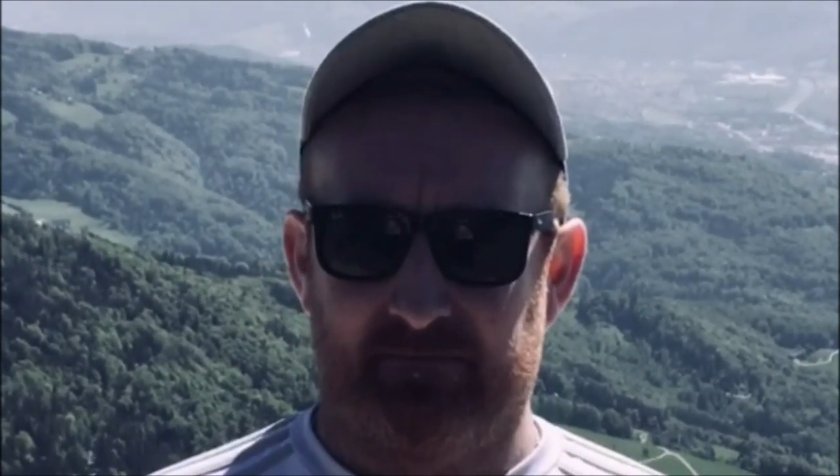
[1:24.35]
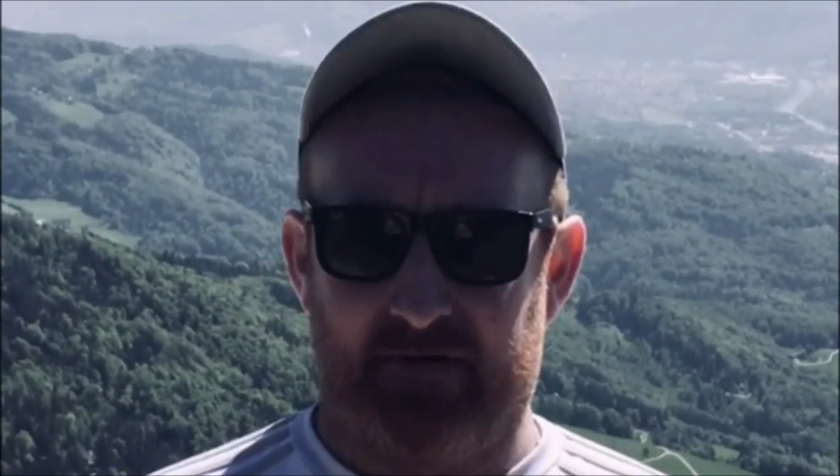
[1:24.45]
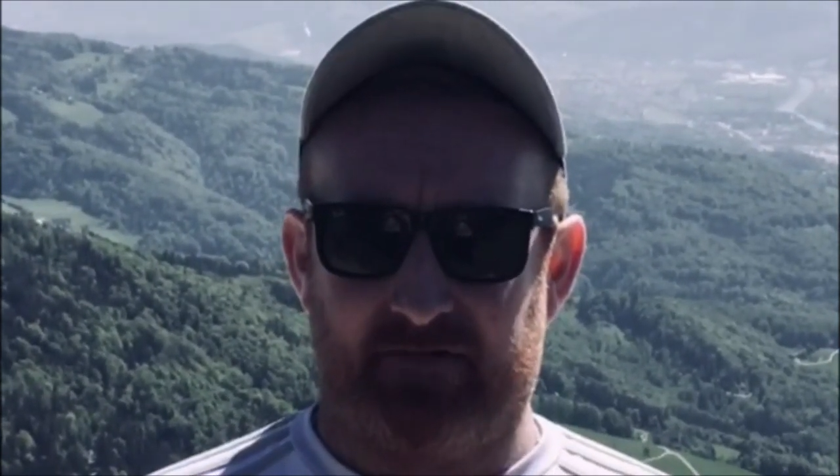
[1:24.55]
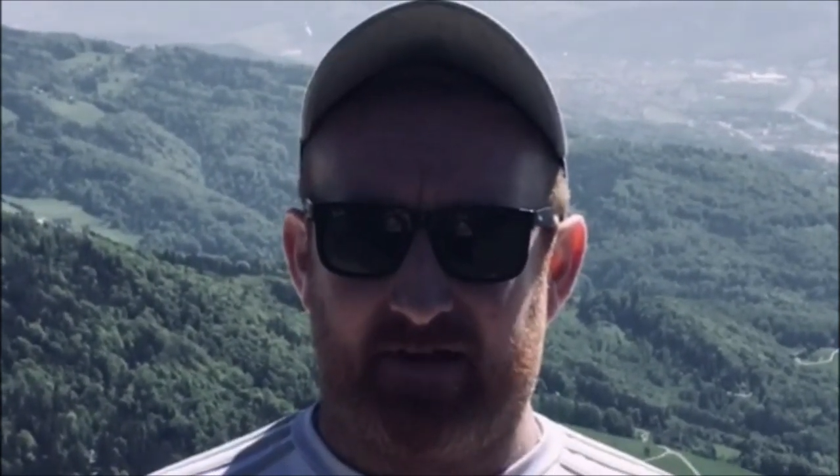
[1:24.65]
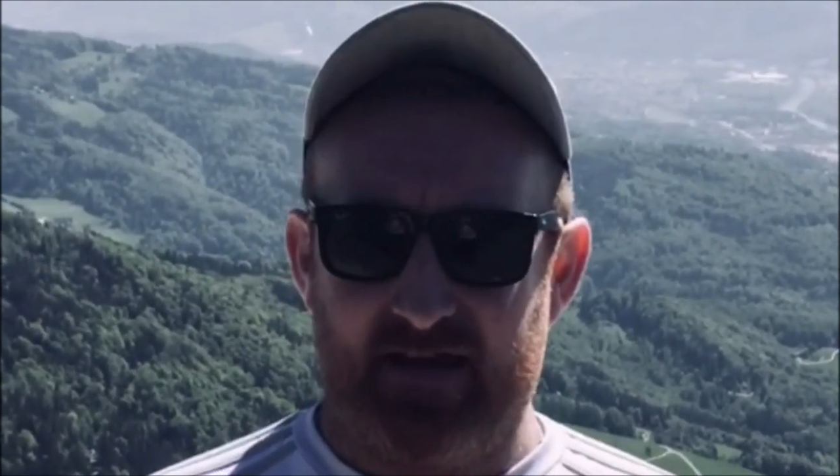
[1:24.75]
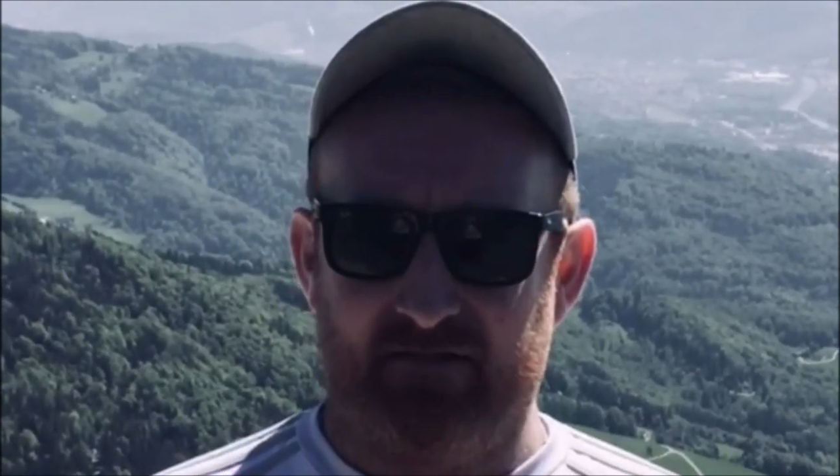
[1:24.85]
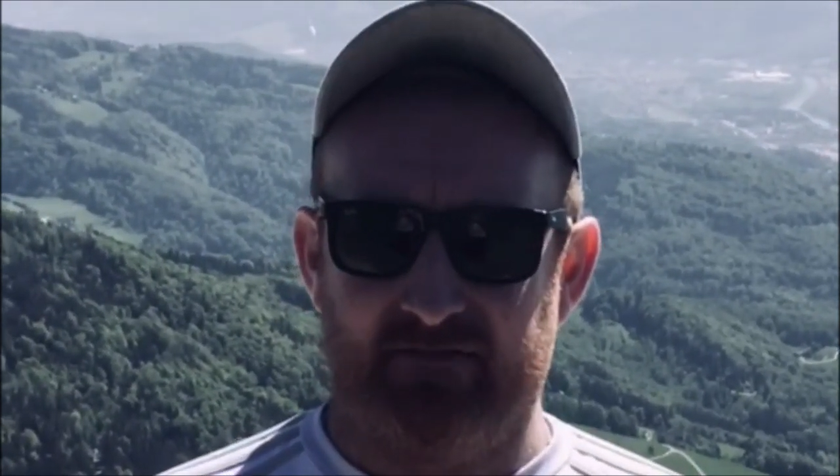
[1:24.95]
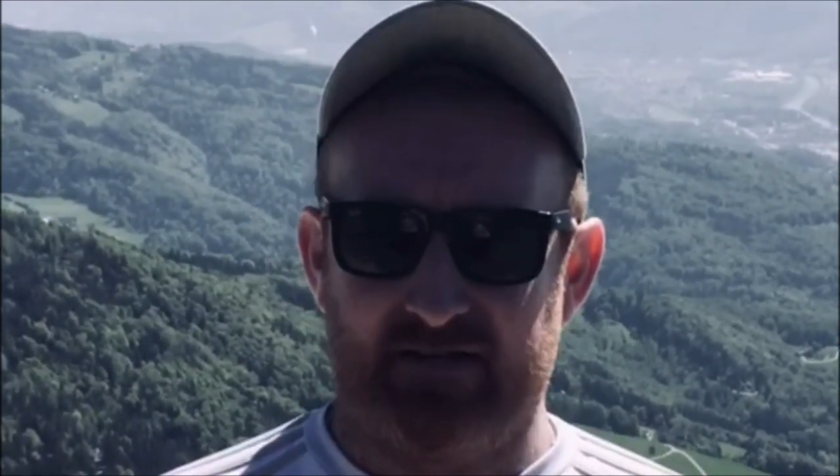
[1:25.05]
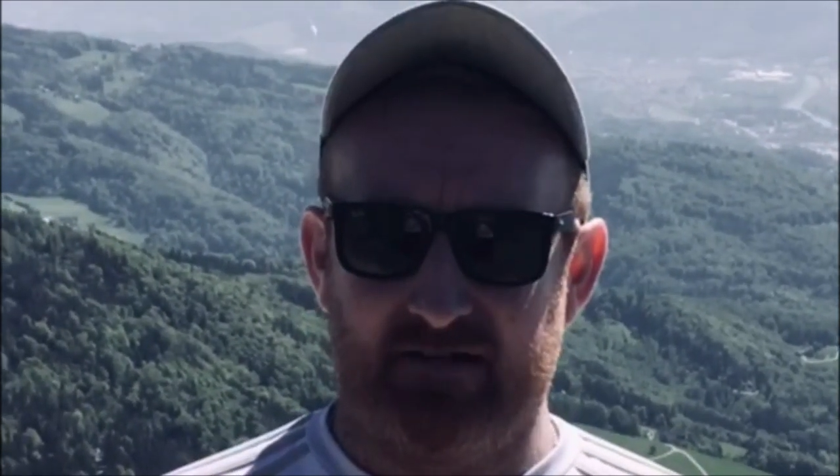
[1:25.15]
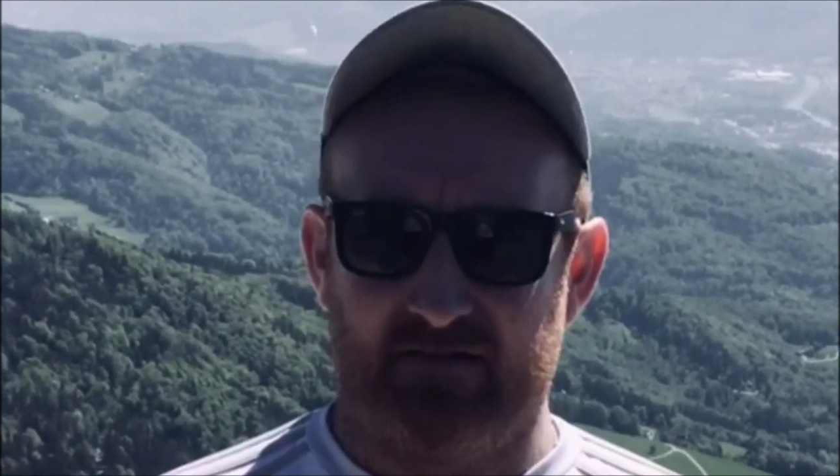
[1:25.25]
for
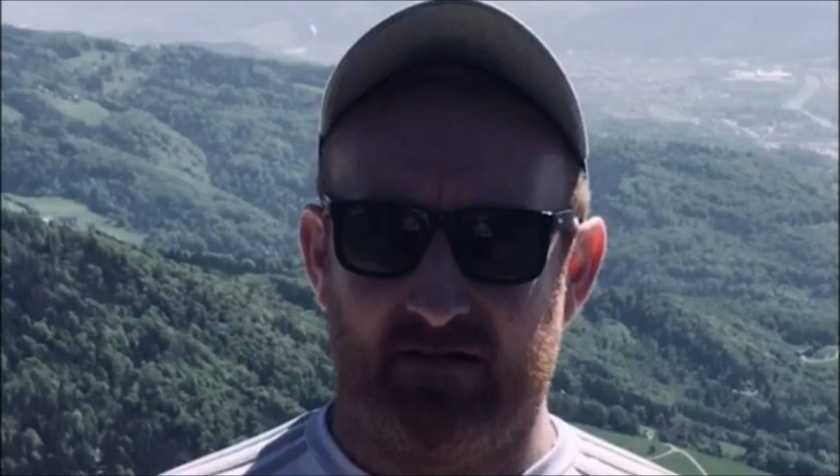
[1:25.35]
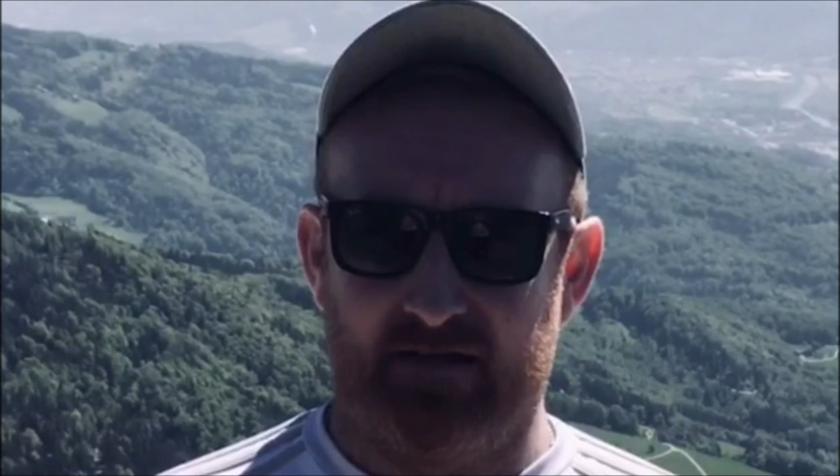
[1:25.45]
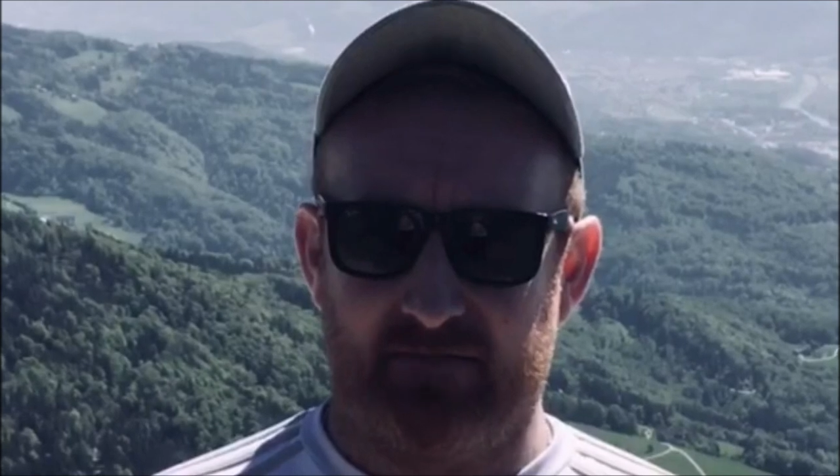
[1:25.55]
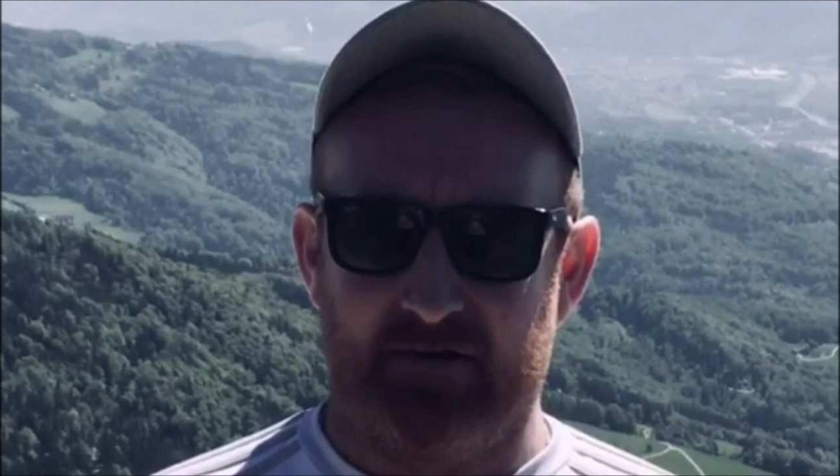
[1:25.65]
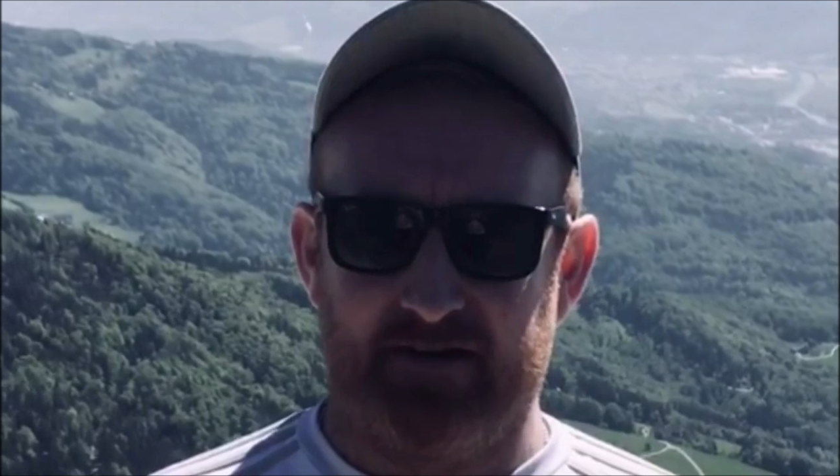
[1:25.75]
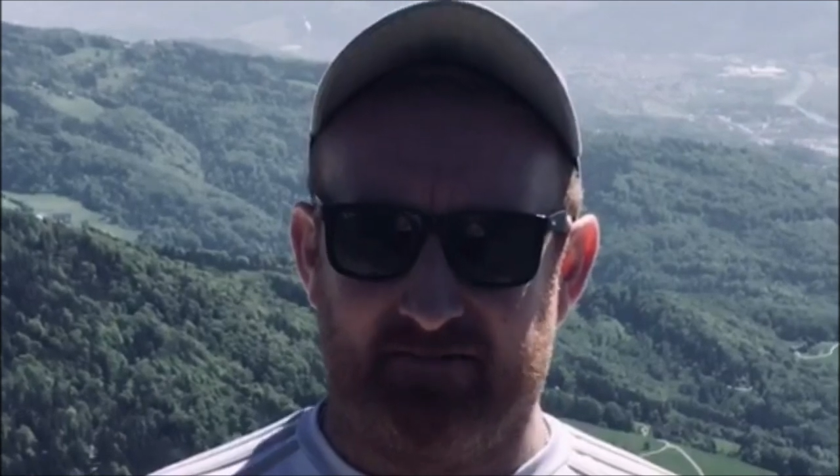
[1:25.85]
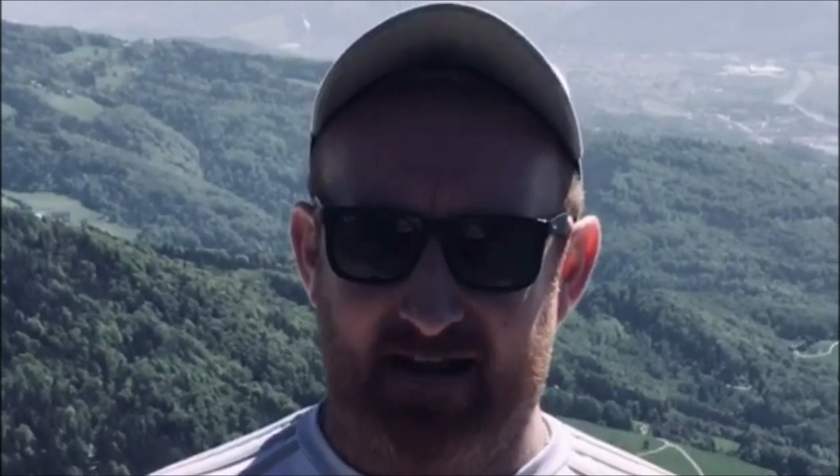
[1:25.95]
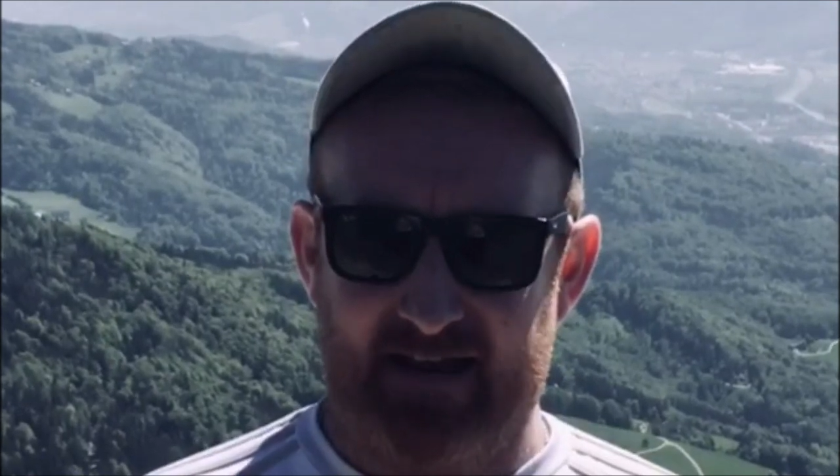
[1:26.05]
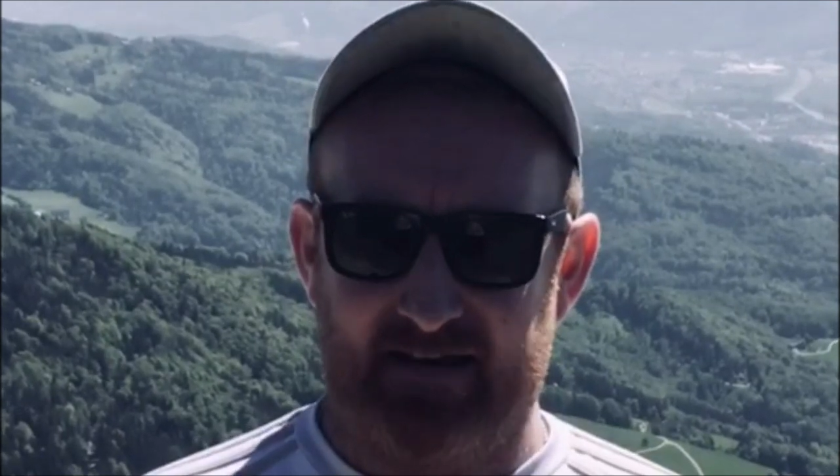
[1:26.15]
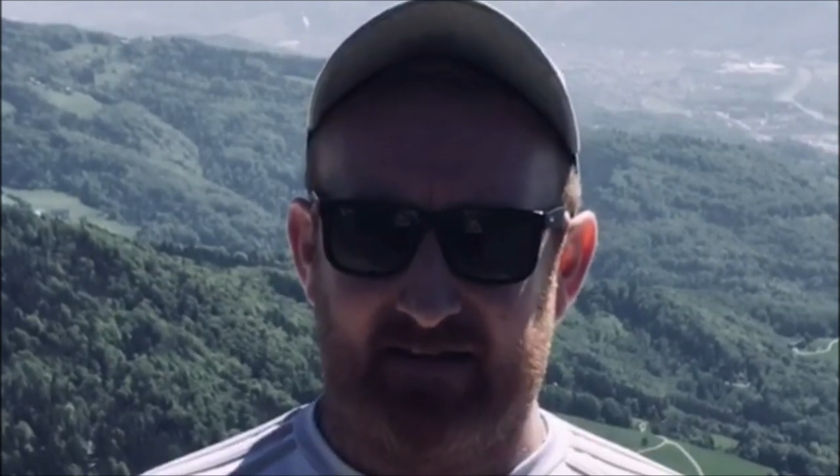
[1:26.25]
300 euro. It's worth a
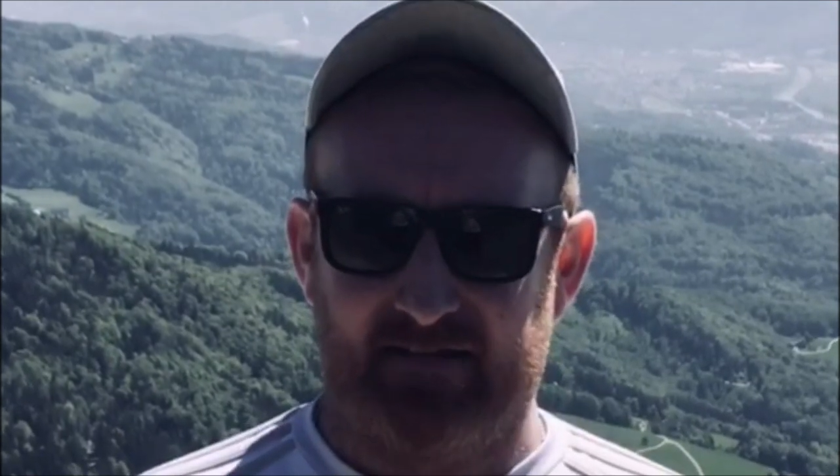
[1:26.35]
grand.